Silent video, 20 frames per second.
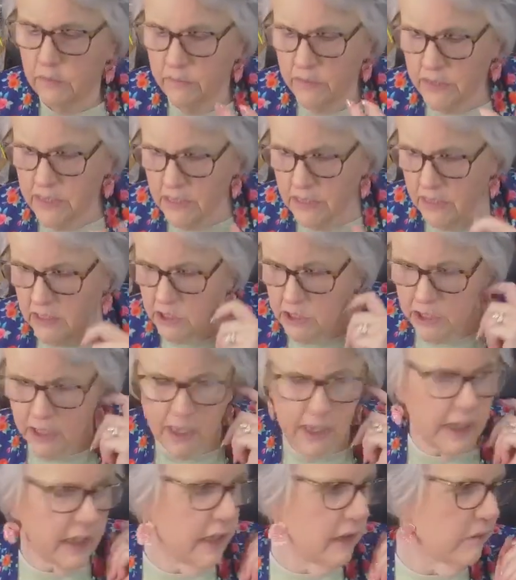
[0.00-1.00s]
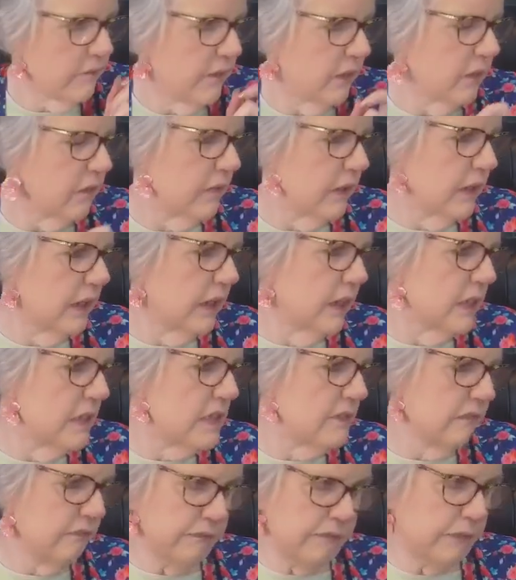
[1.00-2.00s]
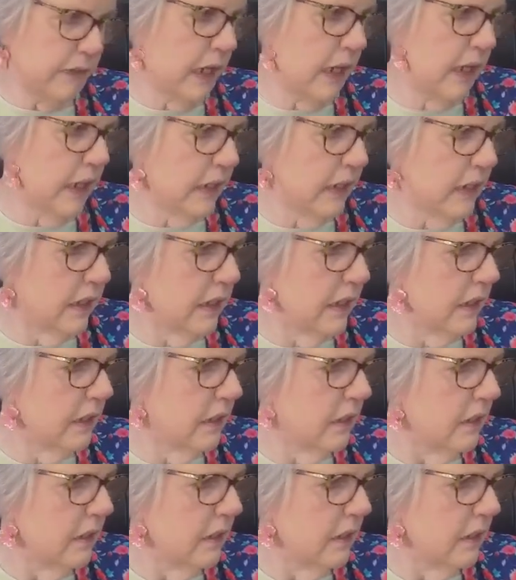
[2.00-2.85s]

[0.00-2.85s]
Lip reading: It's TGIF already. It's Friday.